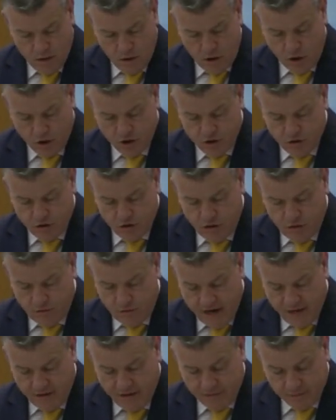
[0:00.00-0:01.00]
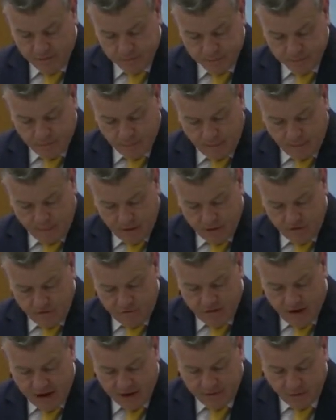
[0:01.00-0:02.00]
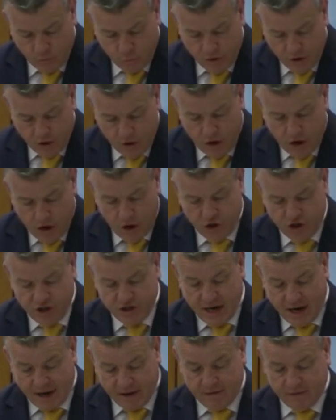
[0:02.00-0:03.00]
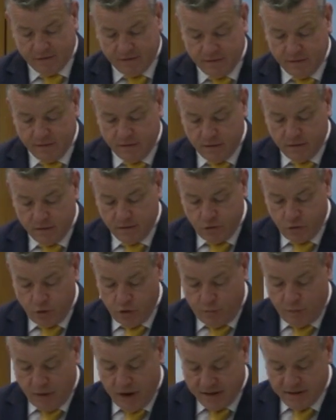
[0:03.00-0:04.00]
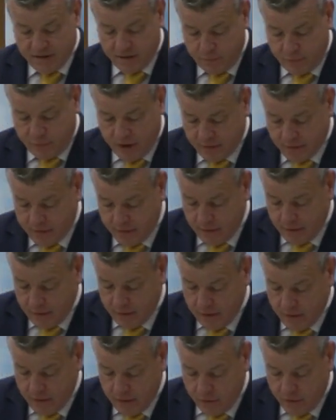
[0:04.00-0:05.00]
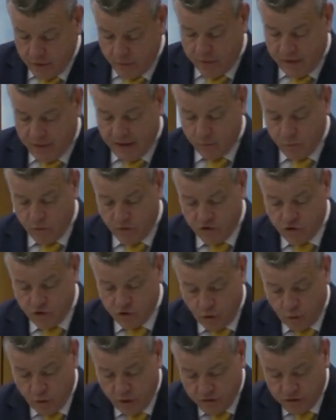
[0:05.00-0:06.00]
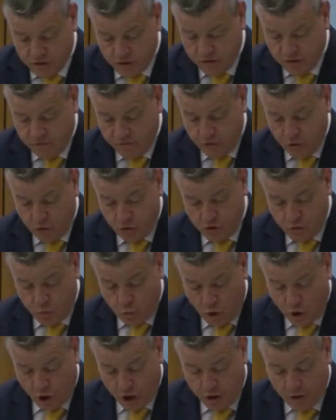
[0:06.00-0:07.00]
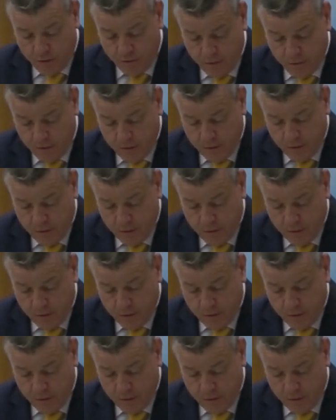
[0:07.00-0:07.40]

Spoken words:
lurch to the right, and the fact that we are now shackled to a Brexit Britain replete with sewage-infused water,